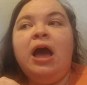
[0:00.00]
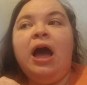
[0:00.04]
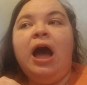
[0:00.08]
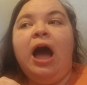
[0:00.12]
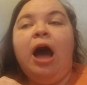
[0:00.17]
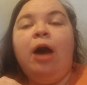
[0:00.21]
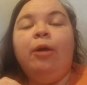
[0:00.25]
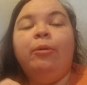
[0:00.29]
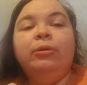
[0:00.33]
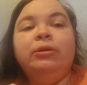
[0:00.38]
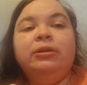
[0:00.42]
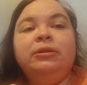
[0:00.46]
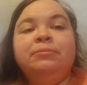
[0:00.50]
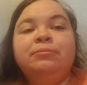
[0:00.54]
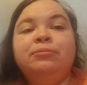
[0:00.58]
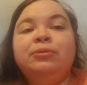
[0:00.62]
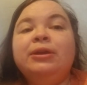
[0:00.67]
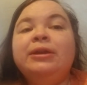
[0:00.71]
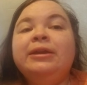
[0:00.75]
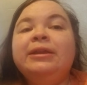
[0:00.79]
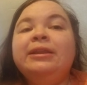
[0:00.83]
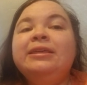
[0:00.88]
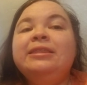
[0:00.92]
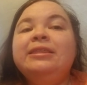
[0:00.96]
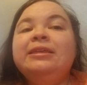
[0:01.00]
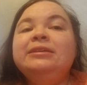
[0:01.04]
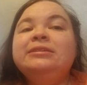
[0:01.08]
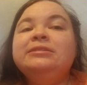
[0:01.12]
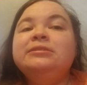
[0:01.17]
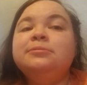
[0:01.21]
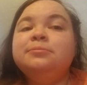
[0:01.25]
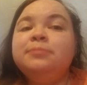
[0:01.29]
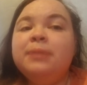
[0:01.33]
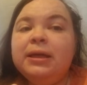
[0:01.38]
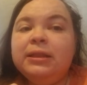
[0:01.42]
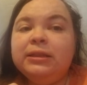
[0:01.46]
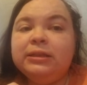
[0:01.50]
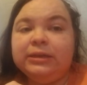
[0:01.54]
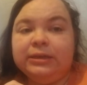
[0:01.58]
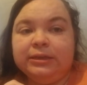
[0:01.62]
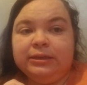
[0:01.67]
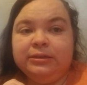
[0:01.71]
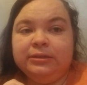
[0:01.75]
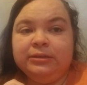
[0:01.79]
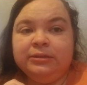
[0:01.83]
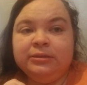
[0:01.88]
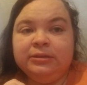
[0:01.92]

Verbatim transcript: I wouldn't bring anything smelly